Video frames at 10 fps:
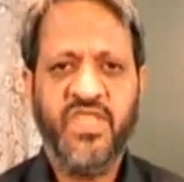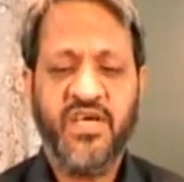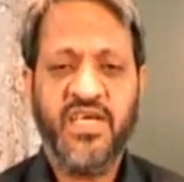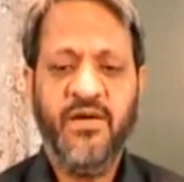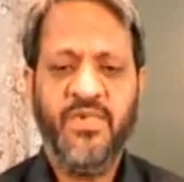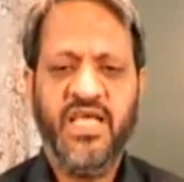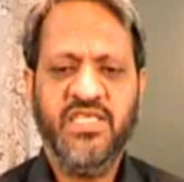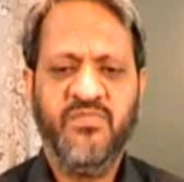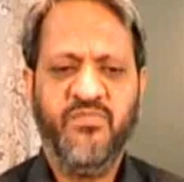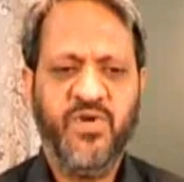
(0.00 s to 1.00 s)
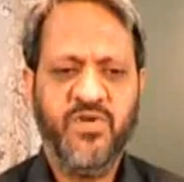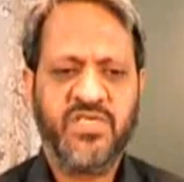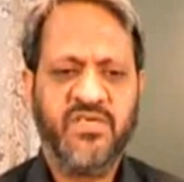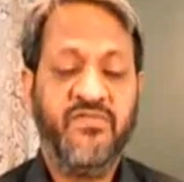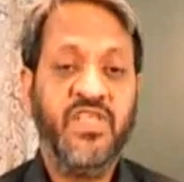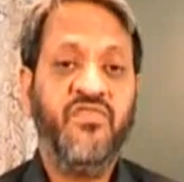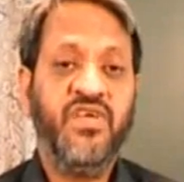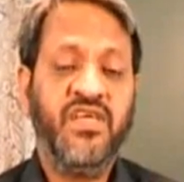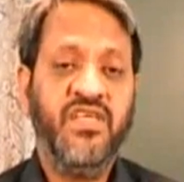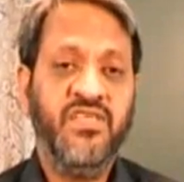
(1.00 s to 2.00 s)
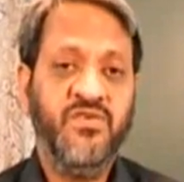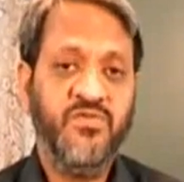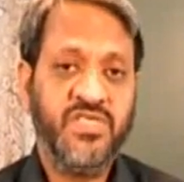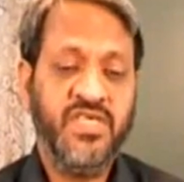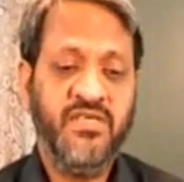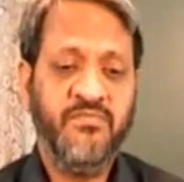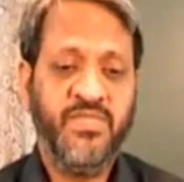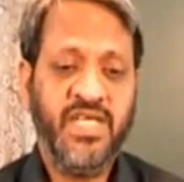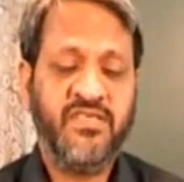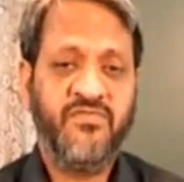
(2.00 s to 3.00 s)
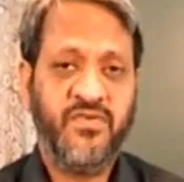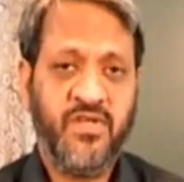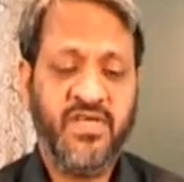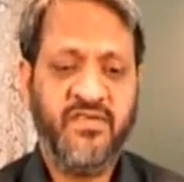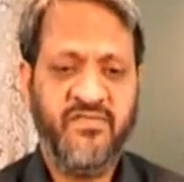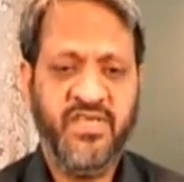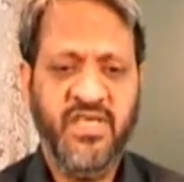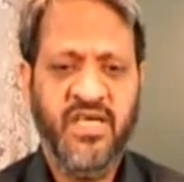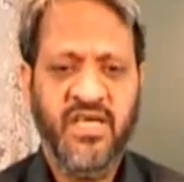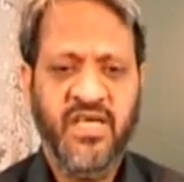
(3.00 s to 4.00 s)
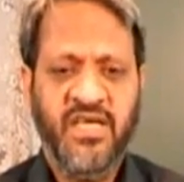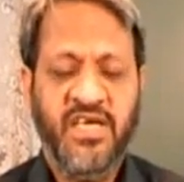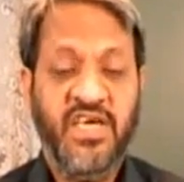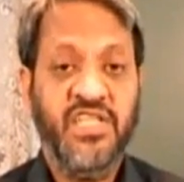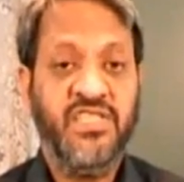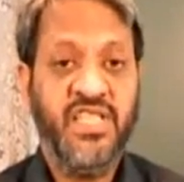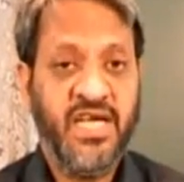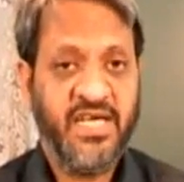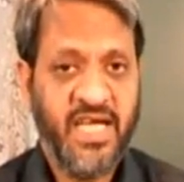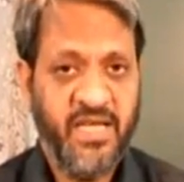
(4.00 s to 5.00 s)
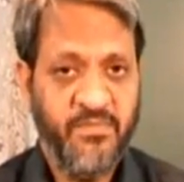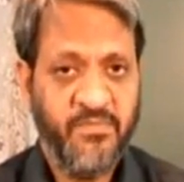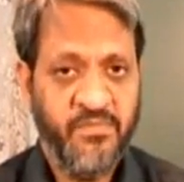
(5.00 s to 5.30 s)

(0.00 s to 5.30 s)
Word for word: the cameras most frequently used in press photography in that time